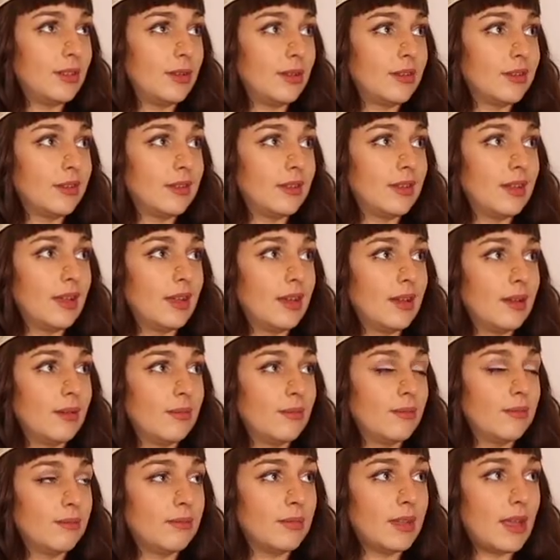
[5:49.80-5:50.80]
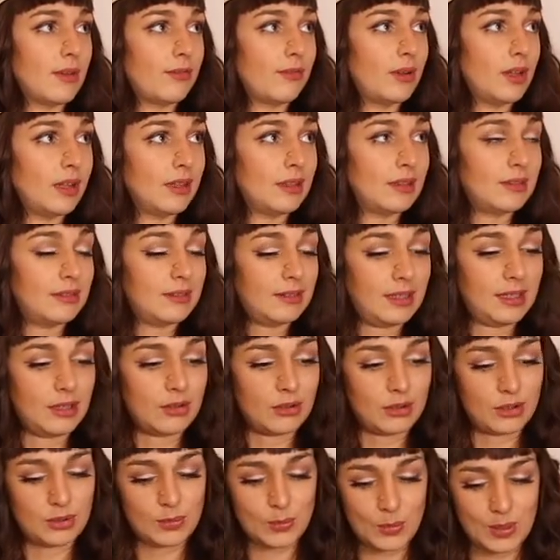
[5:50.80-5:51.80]
you can definitely see
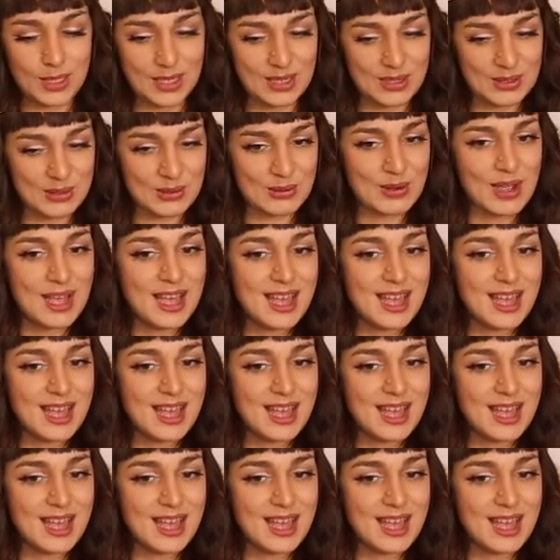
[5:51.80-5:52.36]
on the video.